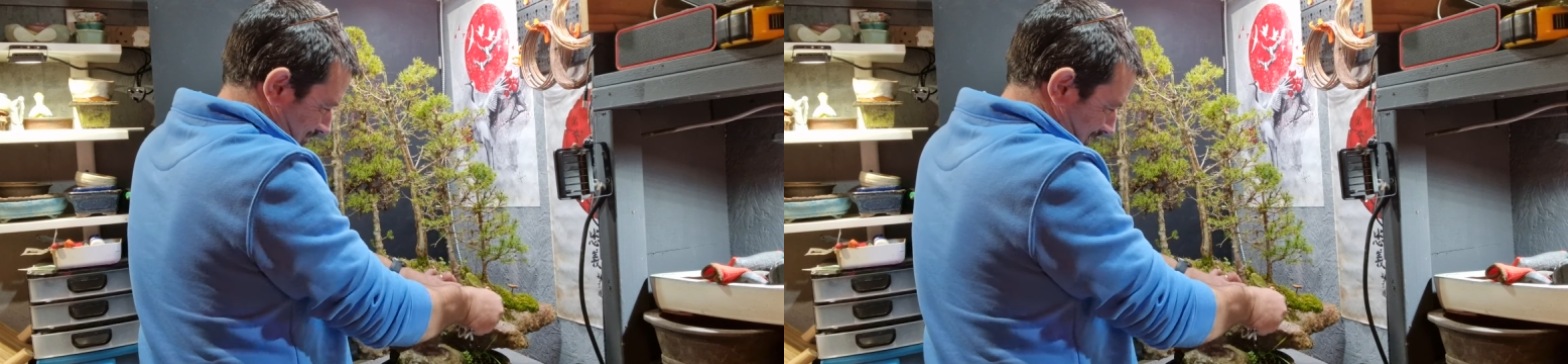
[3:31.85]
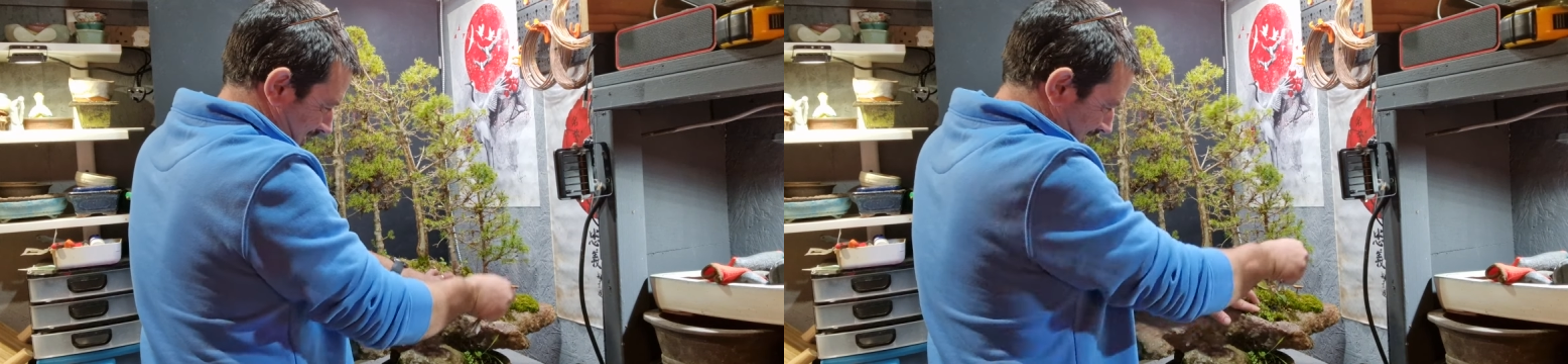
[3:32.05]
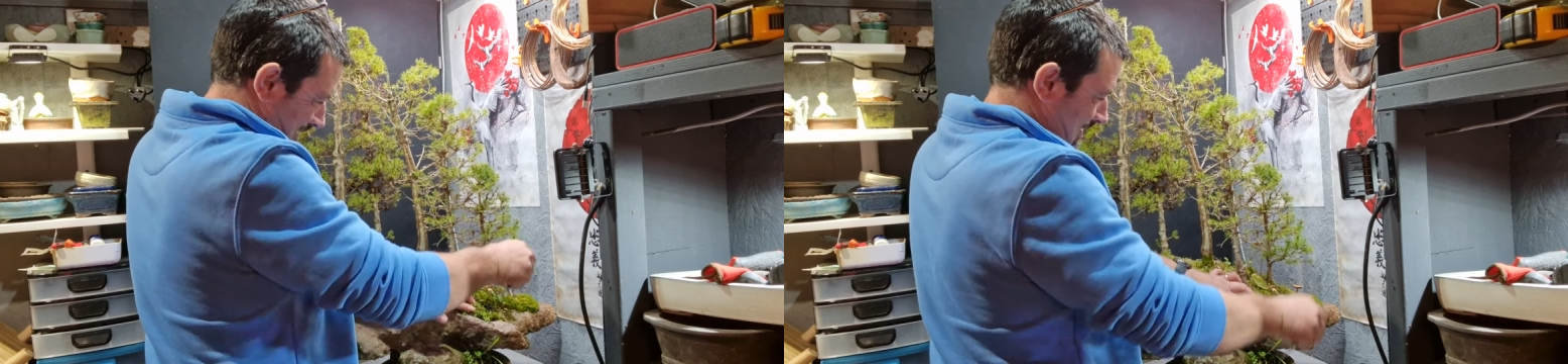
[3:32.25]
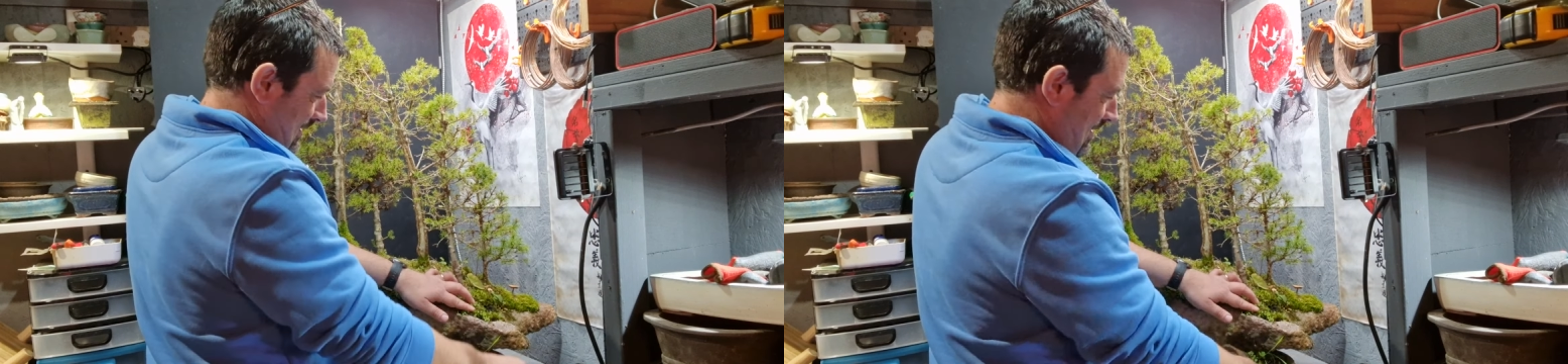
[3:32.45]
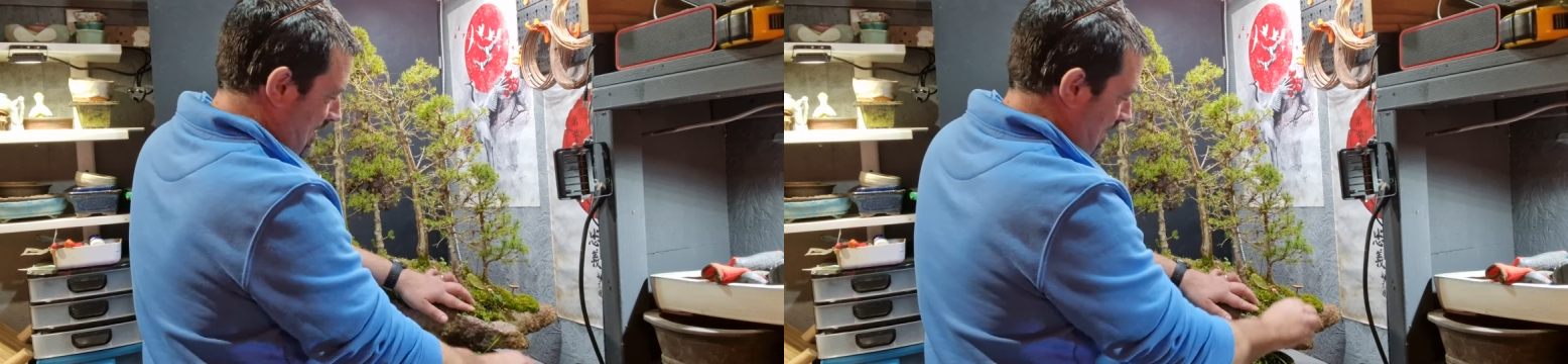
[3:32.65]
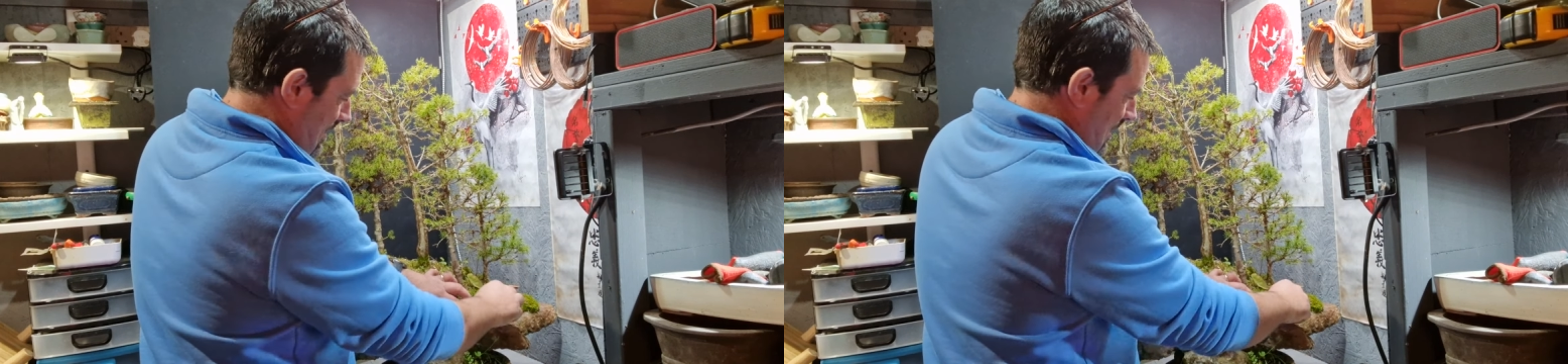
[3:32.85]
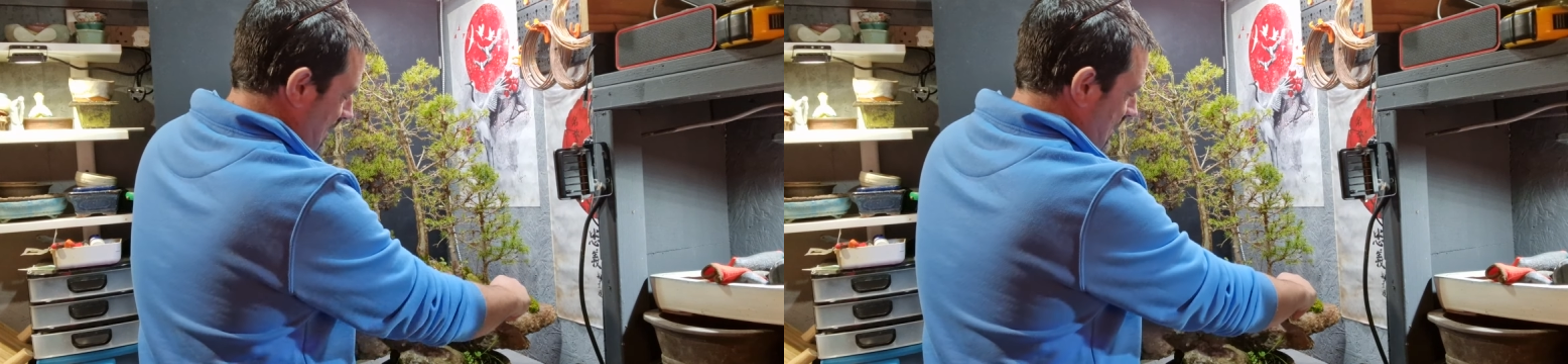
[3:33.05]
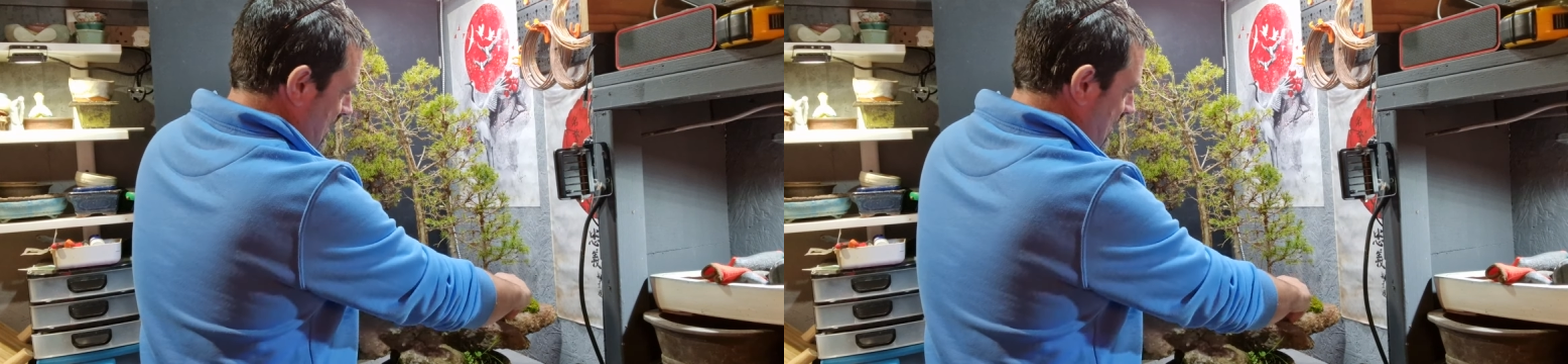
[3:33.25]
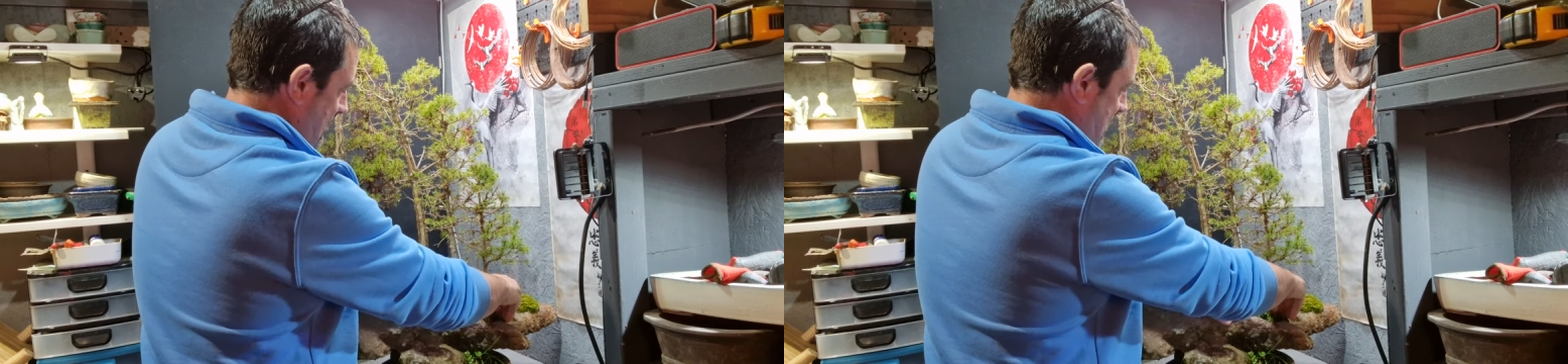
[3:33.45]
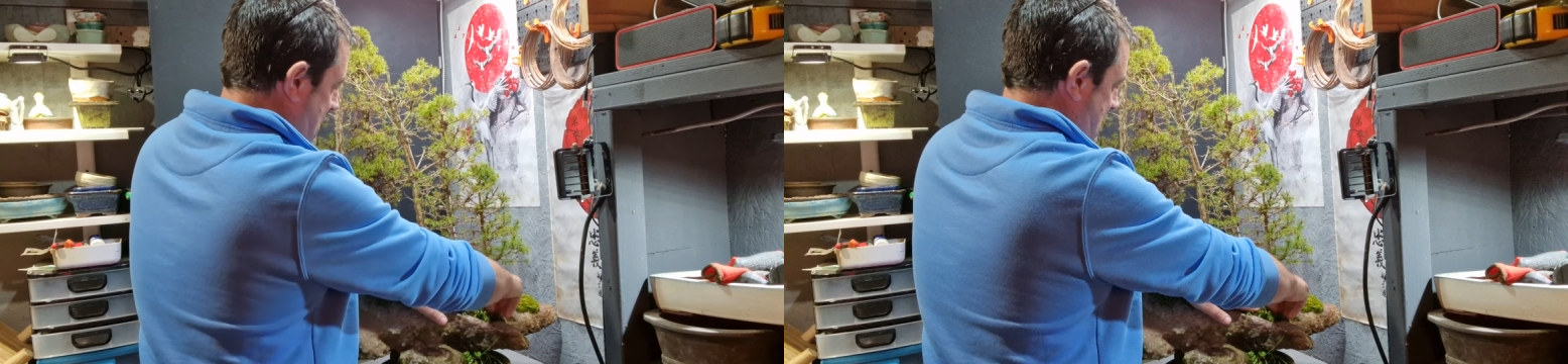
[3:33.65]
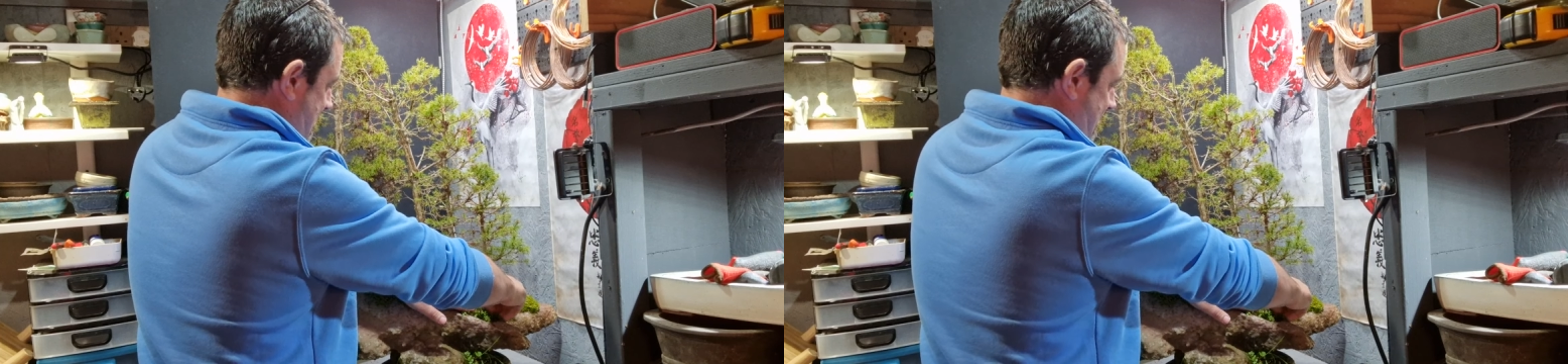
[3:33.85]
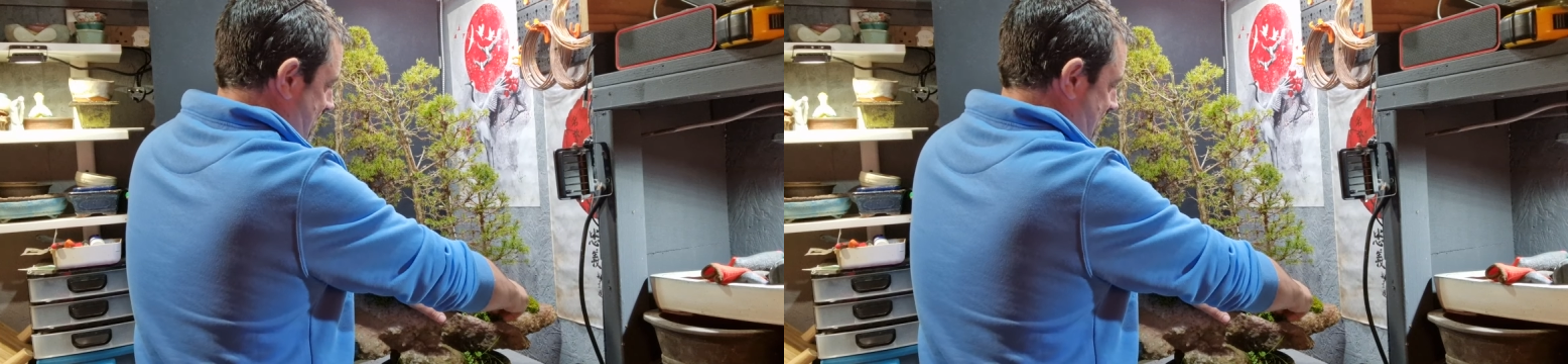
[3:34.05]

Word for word: the handy thing with it